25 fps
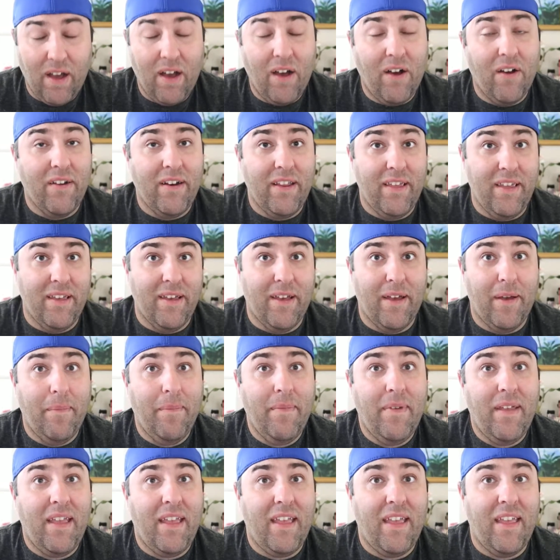on
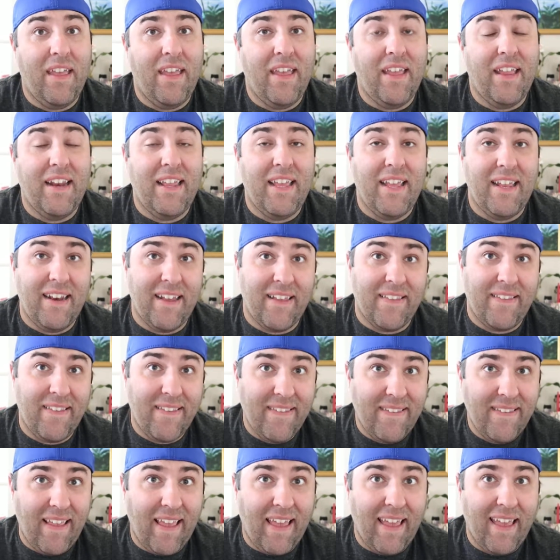him, and he does
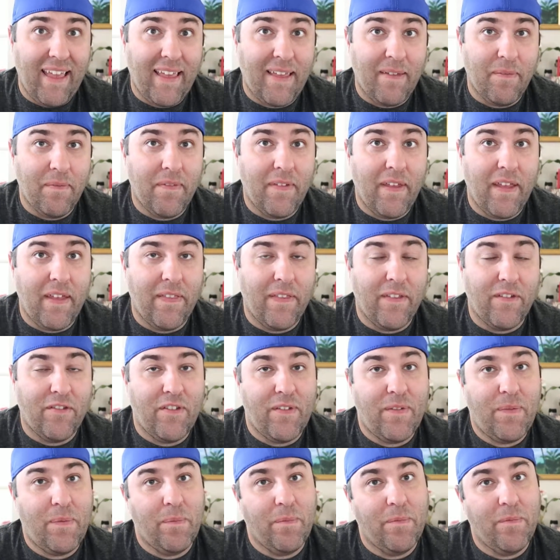the same, and they're
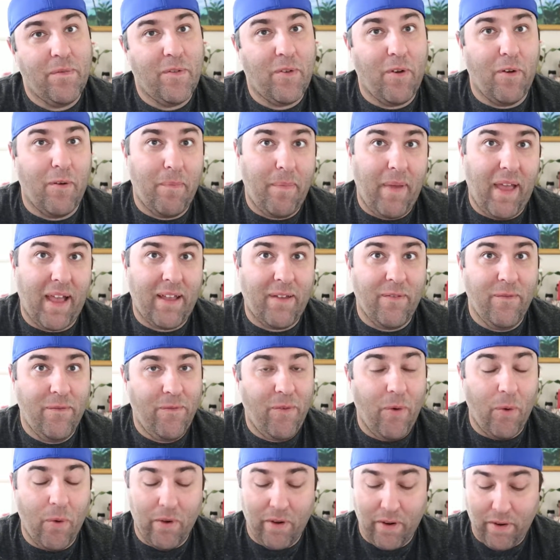just going back
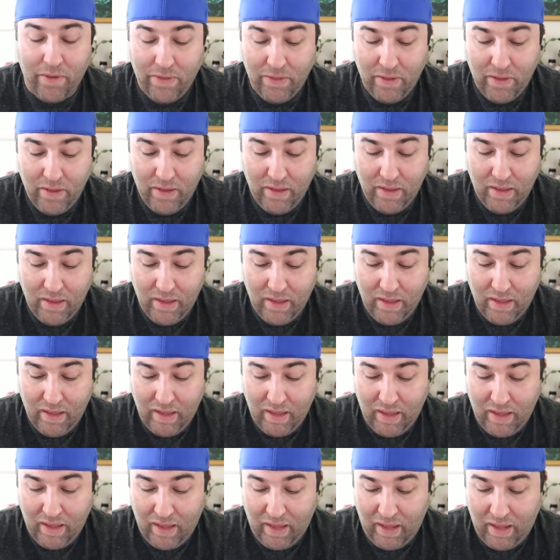and forth.
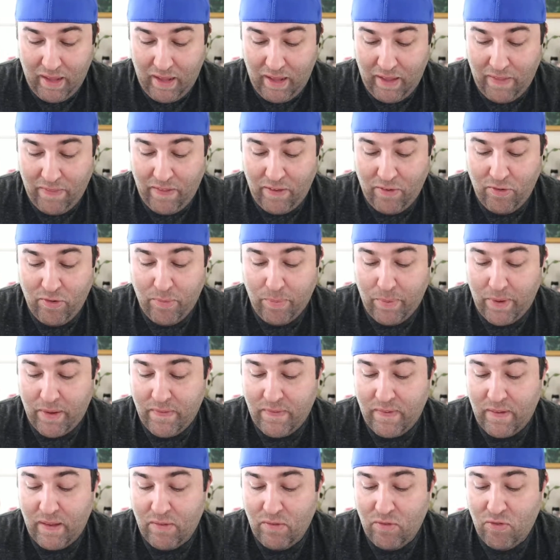And then she
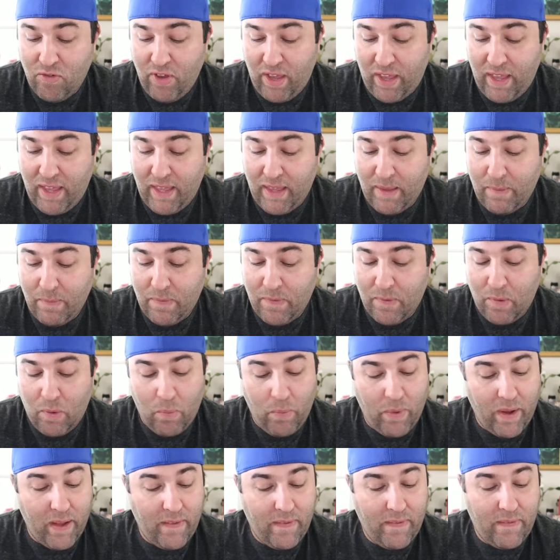brings up James
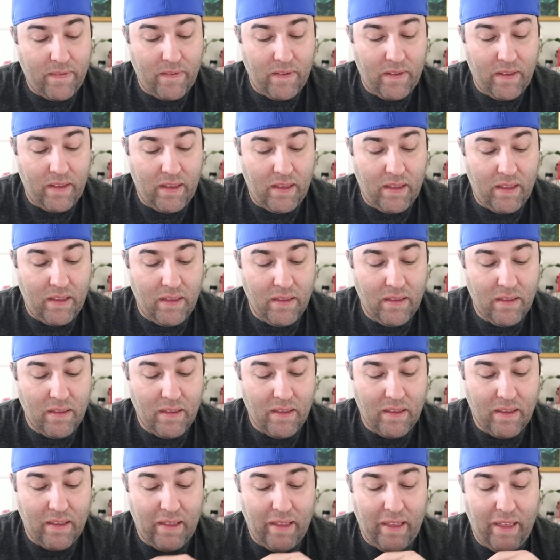Wesley,
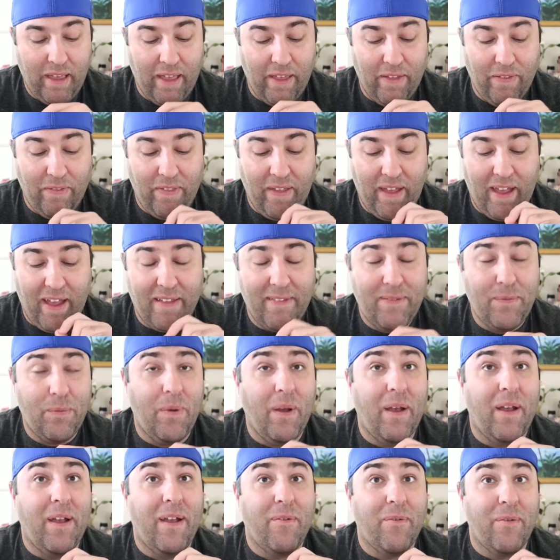and that's
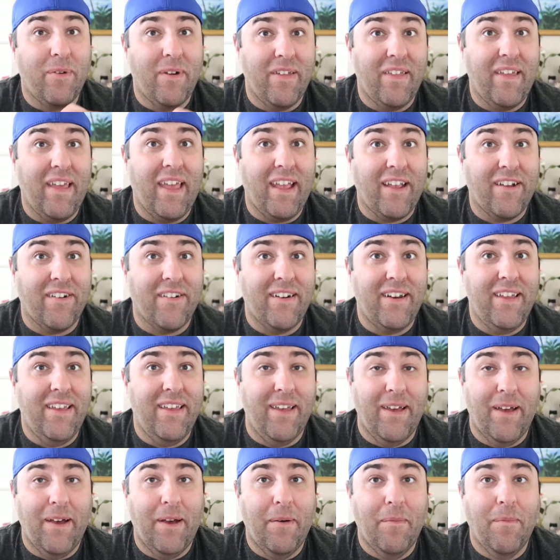what really angered
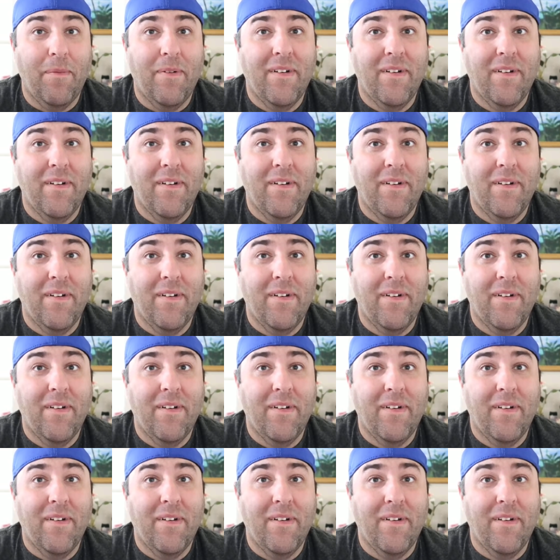him.